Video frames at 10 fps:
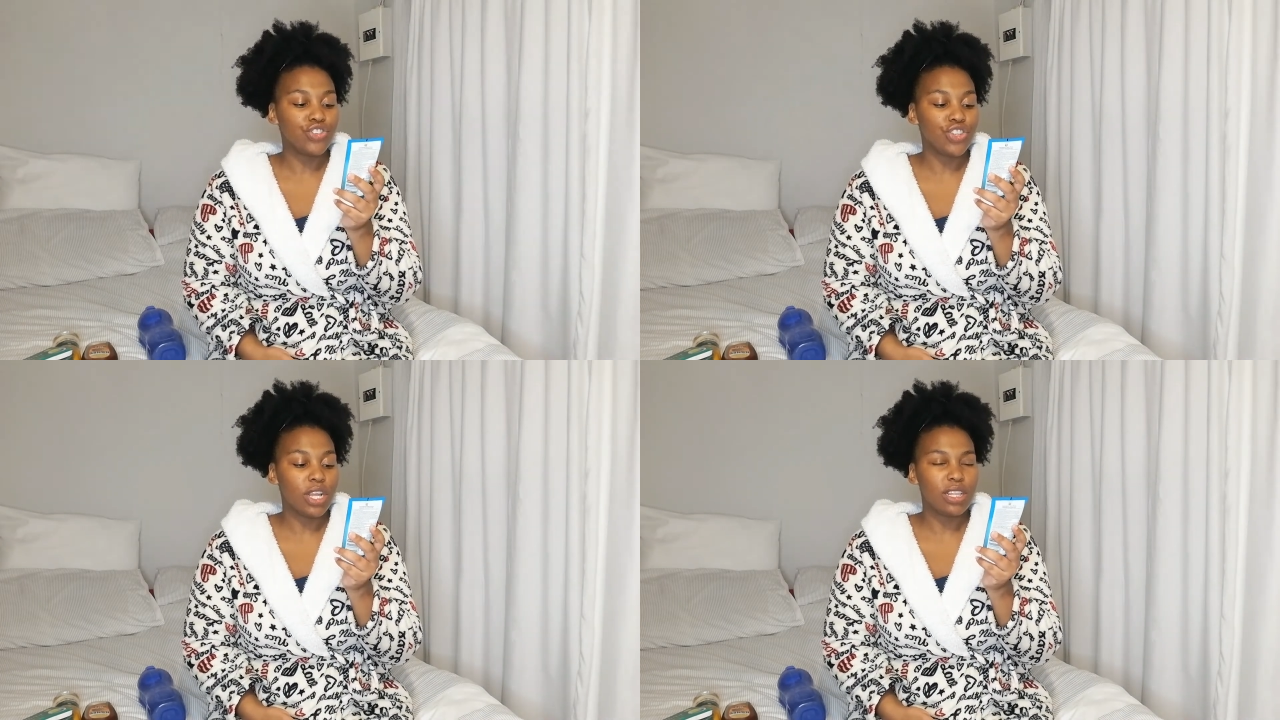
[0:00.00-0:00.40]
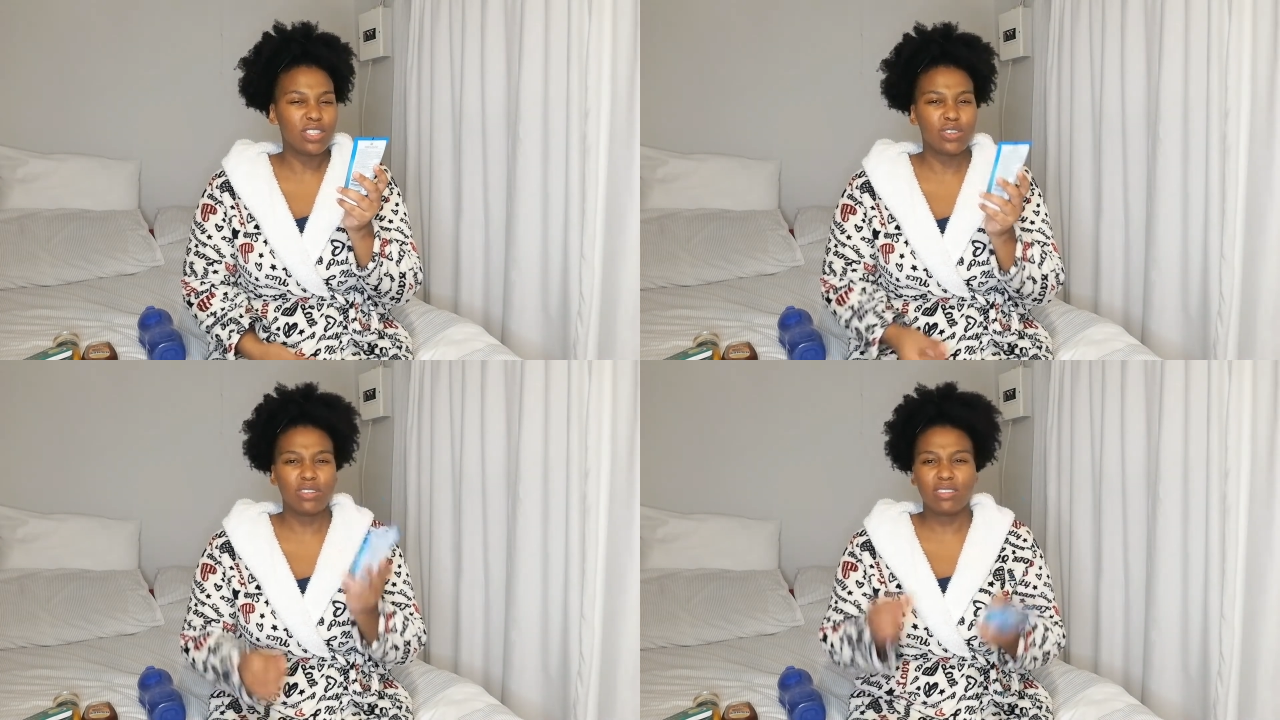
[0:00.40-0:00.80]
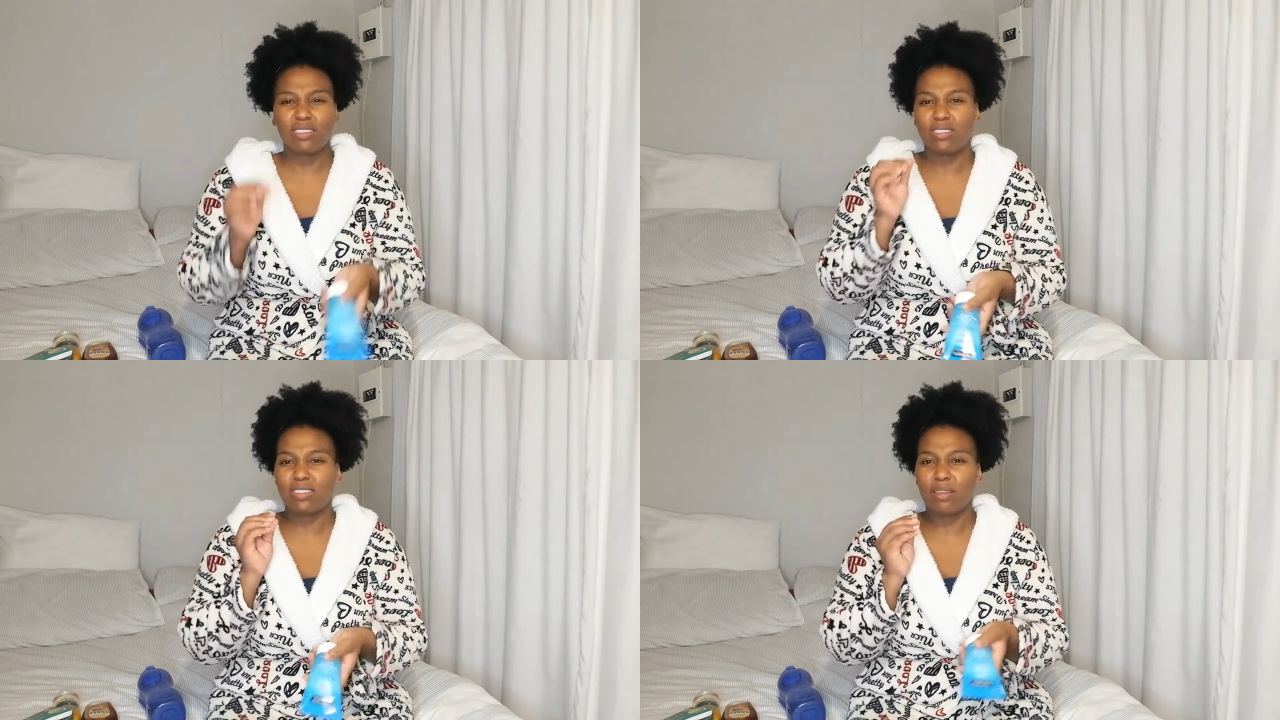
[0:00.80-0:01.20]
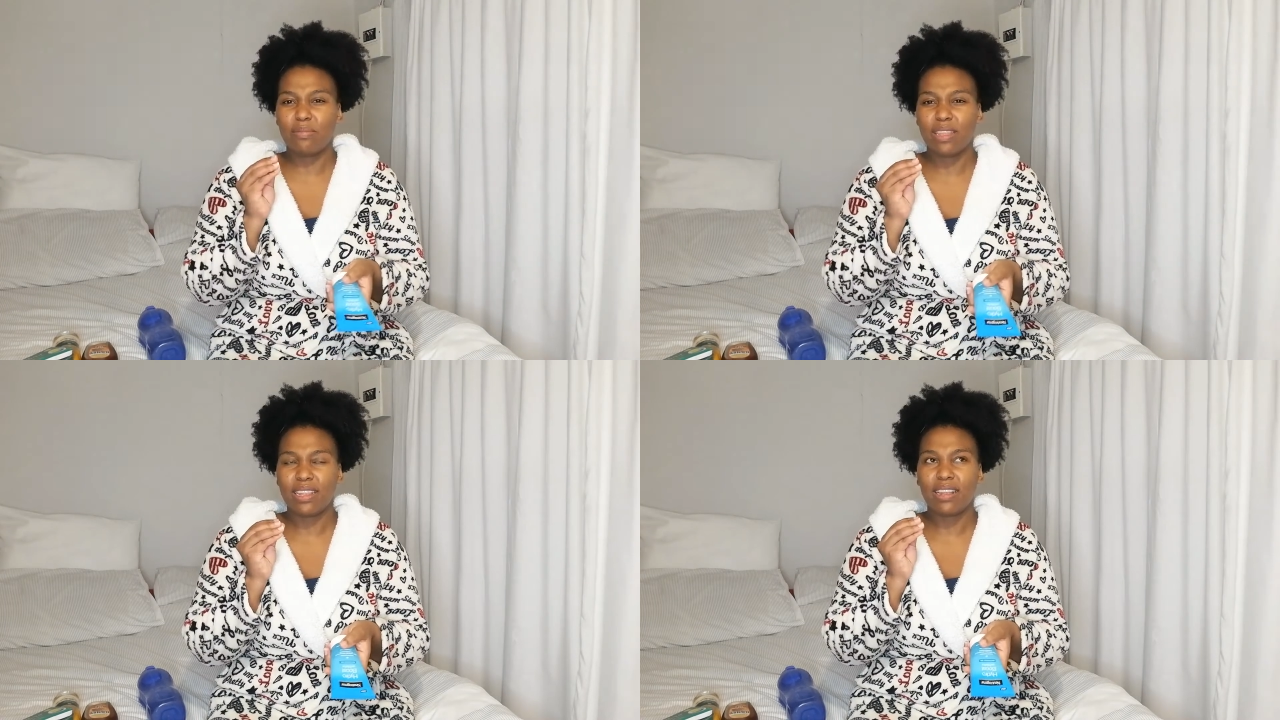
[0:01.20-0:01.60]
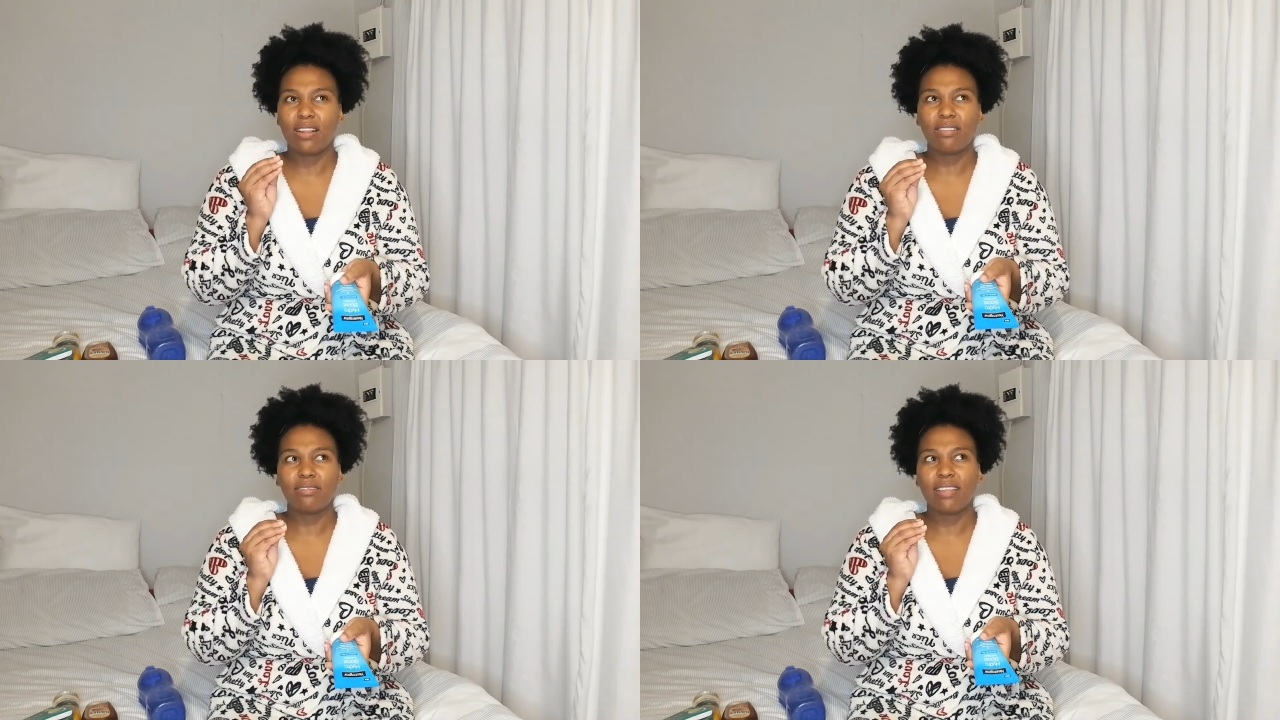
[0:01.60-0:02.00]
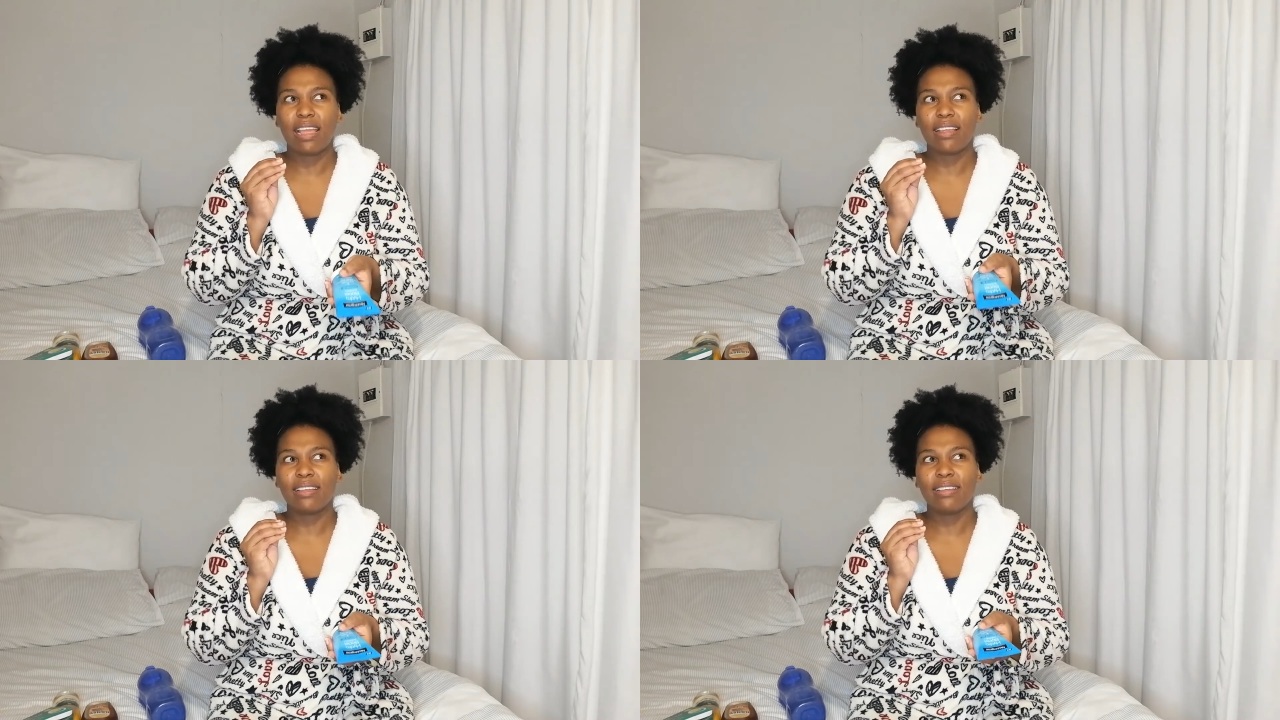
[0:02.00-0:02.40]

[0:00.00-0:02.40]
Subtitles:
gel. It's got something that like